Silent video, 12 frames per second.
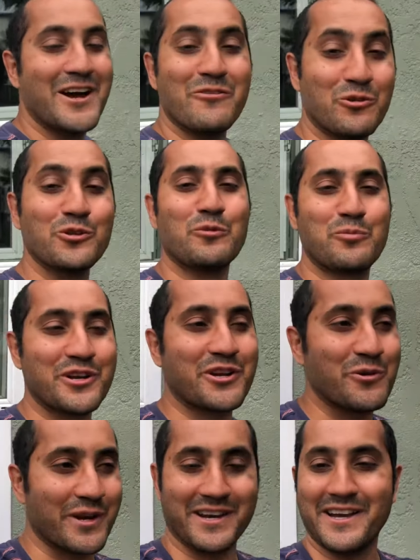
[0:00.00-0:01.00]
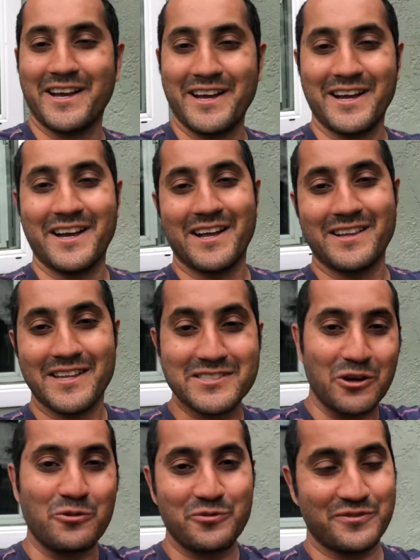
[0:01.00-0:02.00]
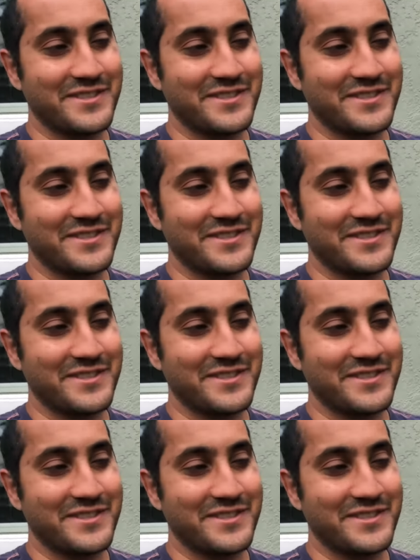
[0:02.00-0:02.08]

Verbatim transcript: we'll know pretty quick. Let's go.